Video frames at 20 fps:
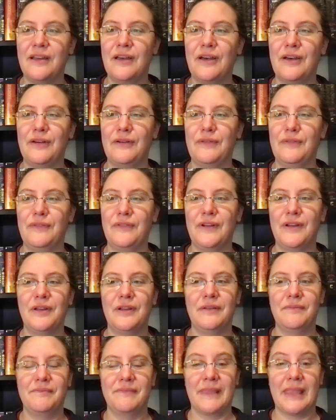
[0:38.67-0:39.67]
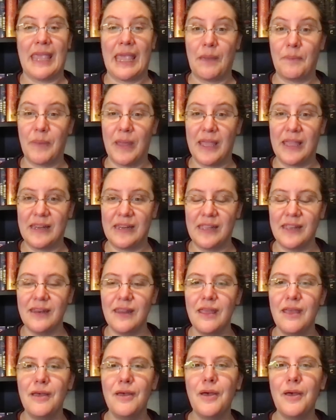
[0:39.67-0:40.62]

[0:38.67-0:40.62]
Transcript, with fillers: of campaigning,